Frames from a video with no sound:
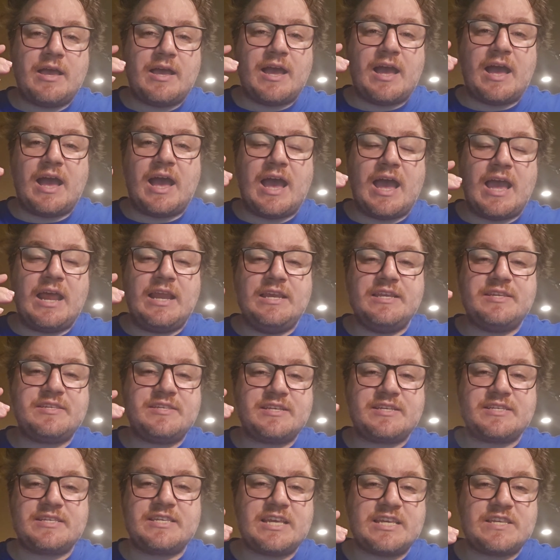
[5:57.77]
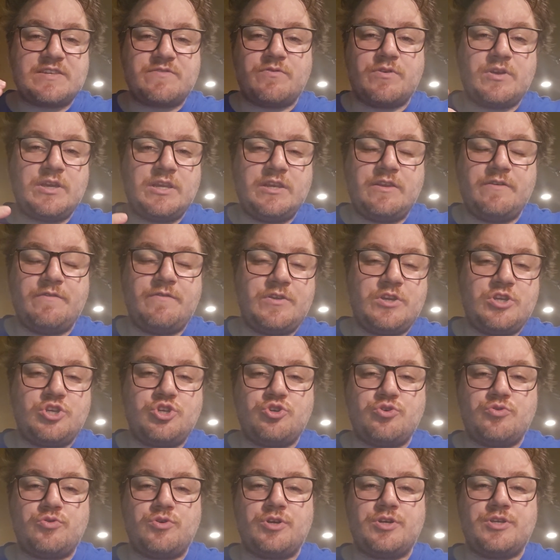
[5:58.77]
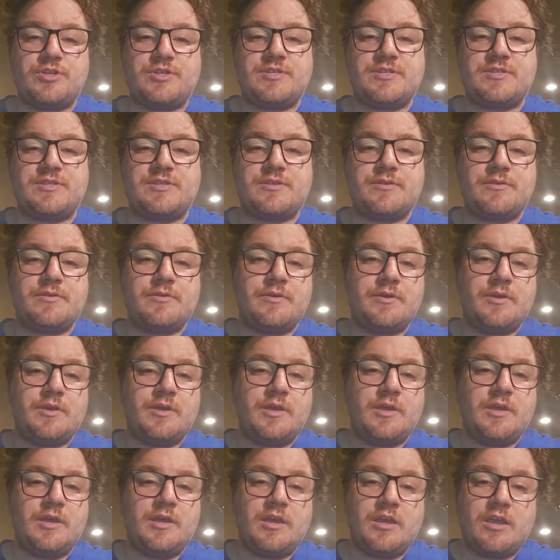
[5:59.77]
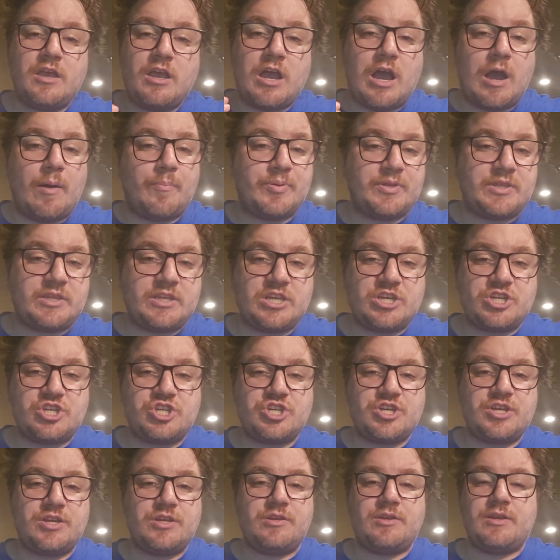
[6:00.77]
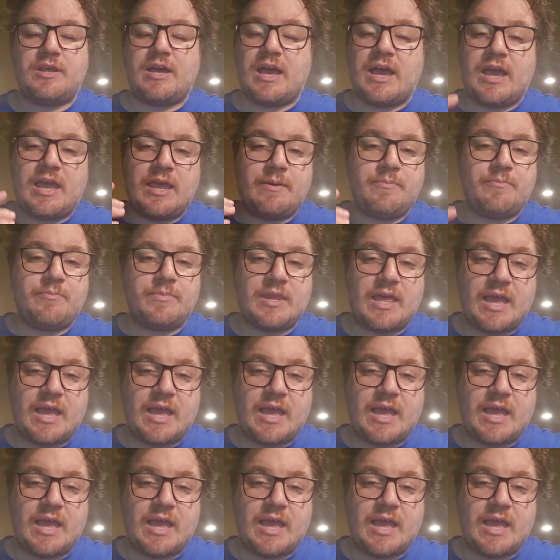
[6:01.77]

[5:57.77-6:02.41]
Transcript: highly successful individuals, competition. I am